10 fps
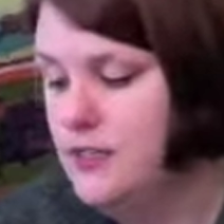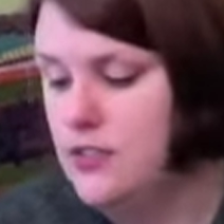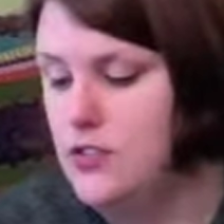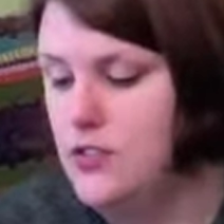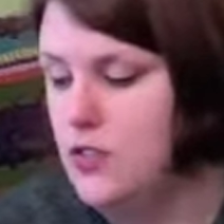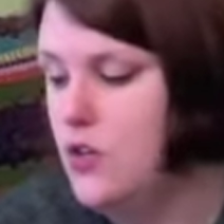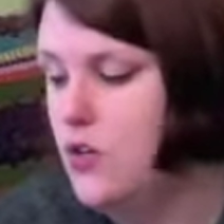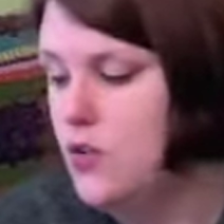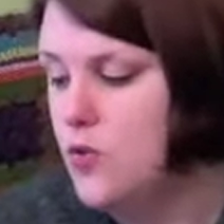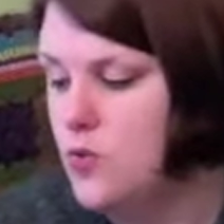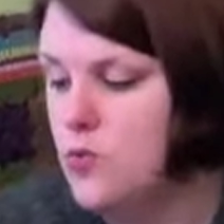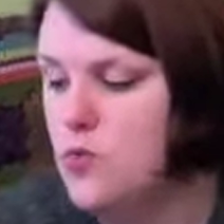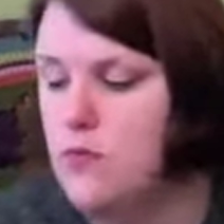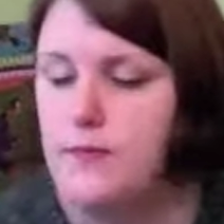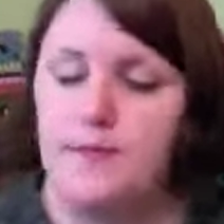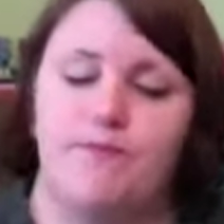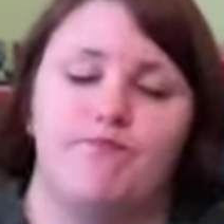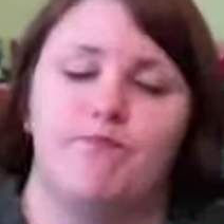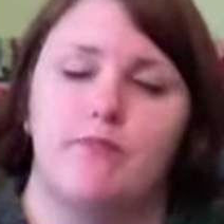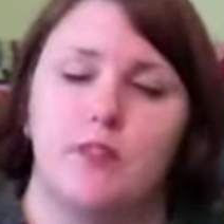So,
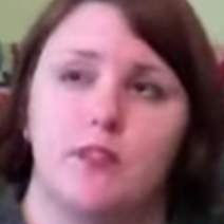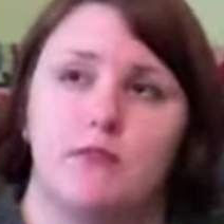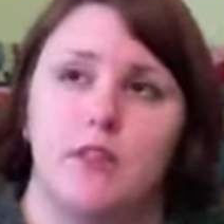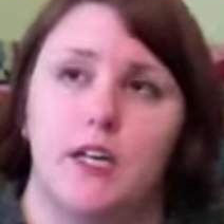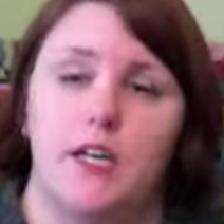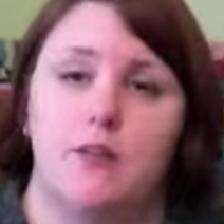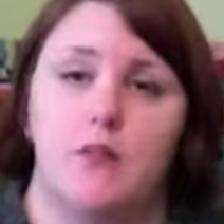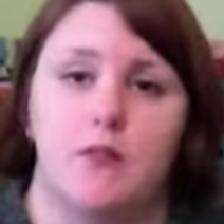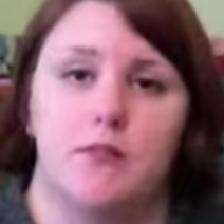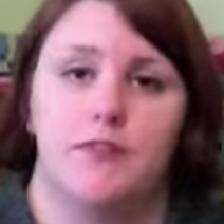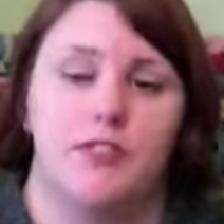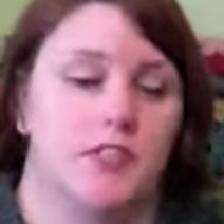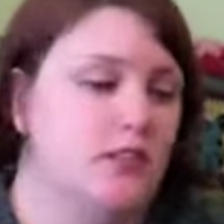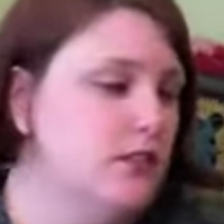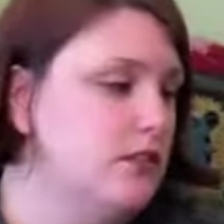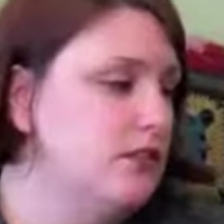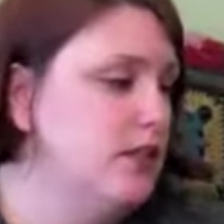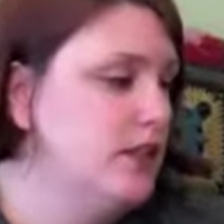okay, well, we've done